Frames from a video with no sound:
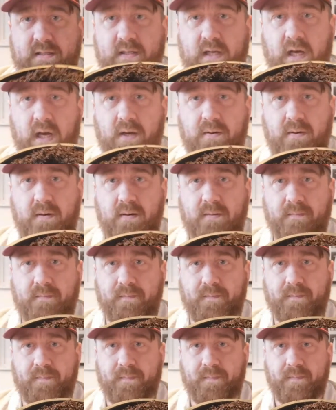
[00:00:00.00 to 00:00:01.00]
so,
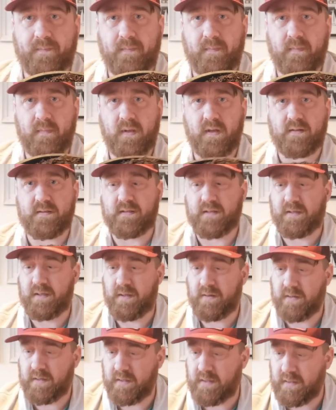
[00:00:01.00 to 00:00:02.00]
so
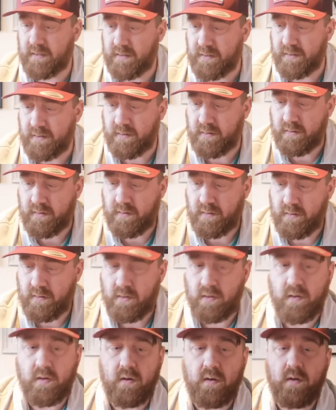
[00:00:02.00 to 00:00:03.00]
you can,
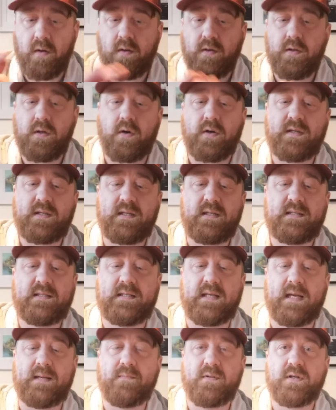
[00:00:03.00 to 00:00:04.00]
nice and
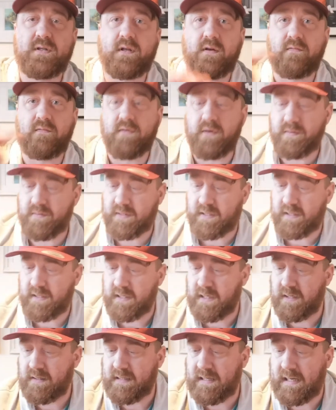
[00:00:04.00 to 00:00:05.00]
deep, because the roots can
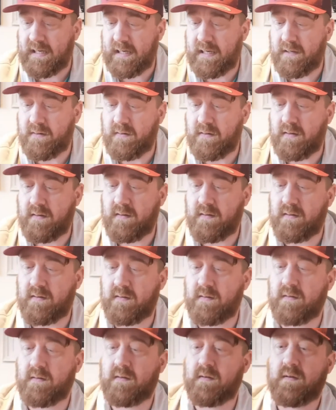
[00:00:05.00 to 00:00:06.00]
go down,
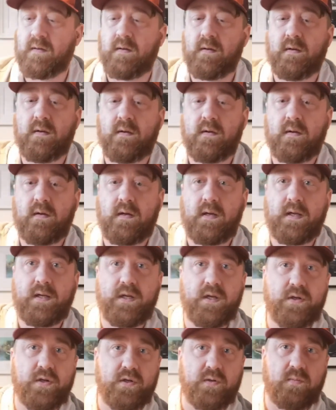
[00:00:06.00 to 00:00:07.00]
and
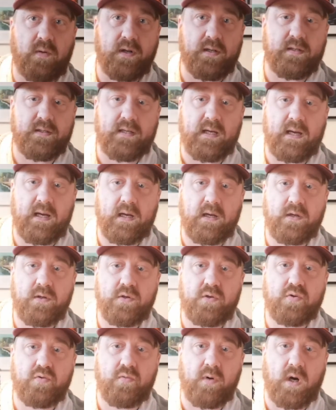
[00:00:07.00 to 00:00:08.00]
you just want to
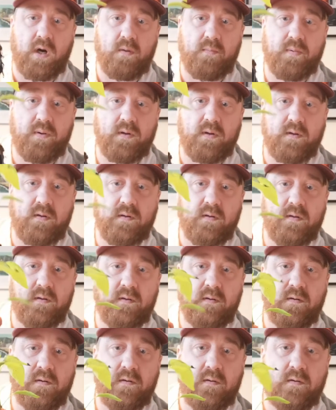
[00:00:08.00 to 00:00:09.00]
drop
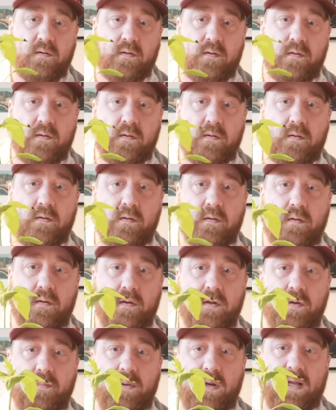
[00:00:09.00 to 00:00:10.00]

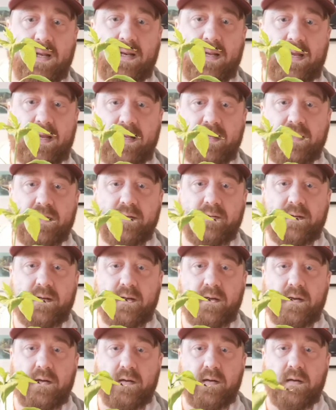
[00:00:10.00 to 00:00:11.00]
your plant into
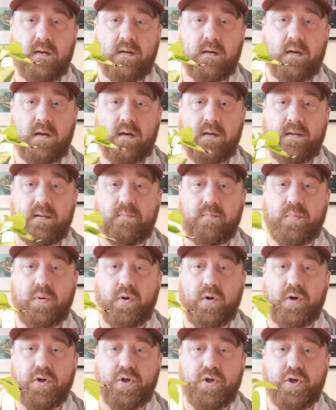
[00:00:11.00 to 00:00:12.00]
it and then
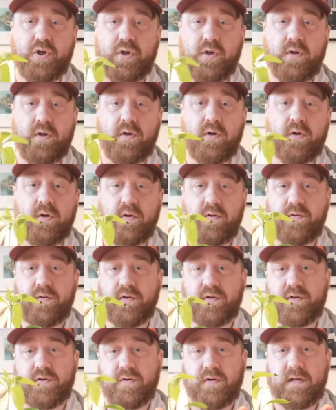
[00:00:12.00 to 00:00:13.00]
push
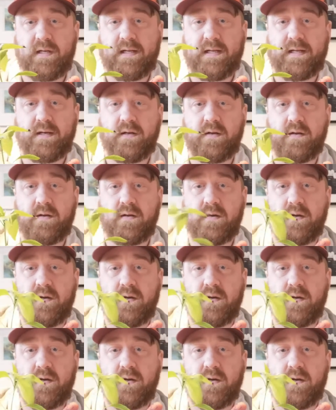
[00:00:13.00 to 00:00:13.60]
the soil in